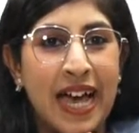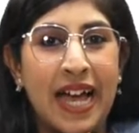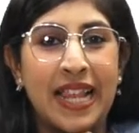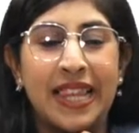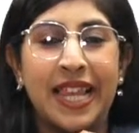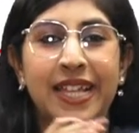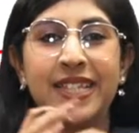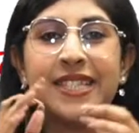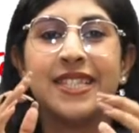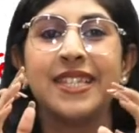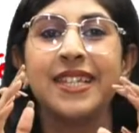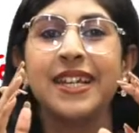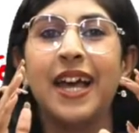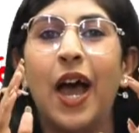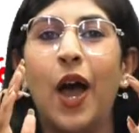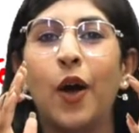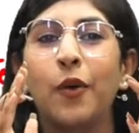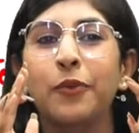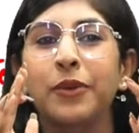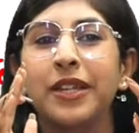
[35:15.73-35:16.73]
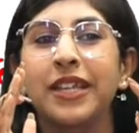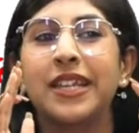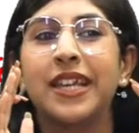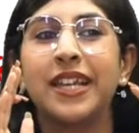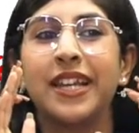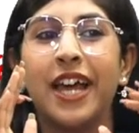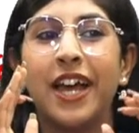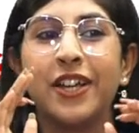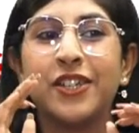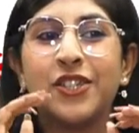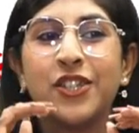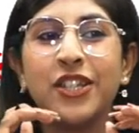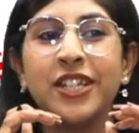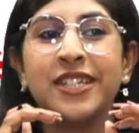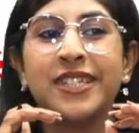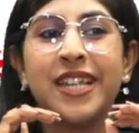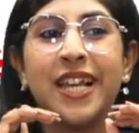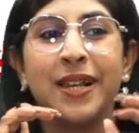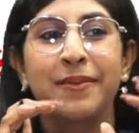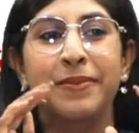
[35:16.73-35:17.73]
Let's see how many can
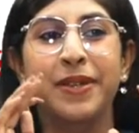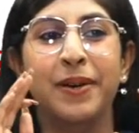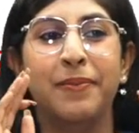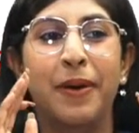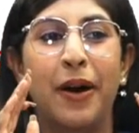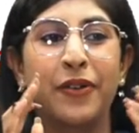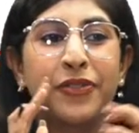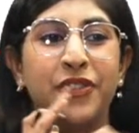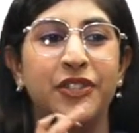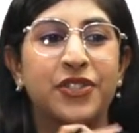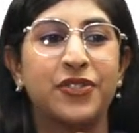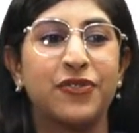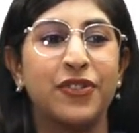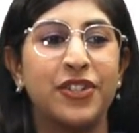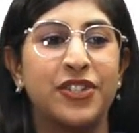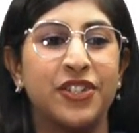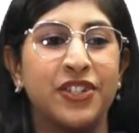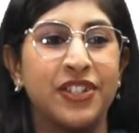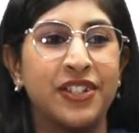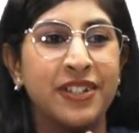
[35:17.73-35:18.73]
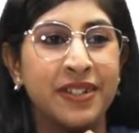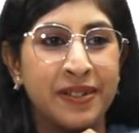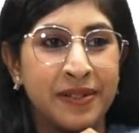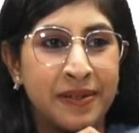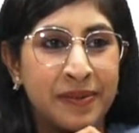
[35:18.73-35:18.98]
actually tell me about this riddle.